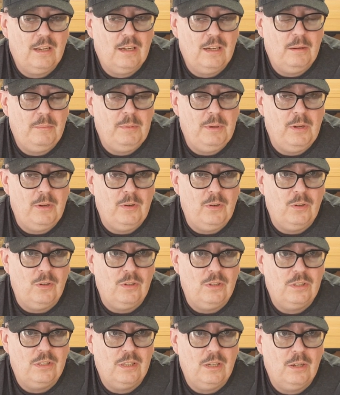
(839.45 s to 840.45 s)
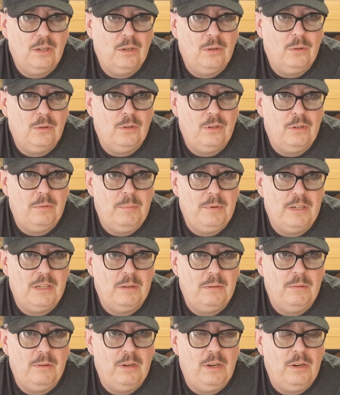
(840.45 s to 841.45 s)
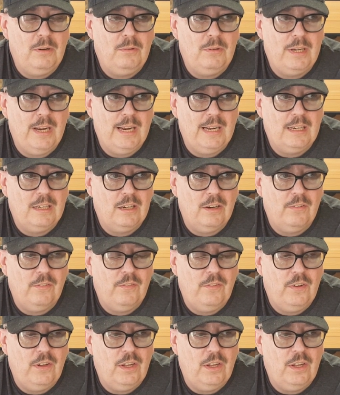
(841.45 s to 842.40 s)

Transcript: communals, I'm going to order me some new tanks off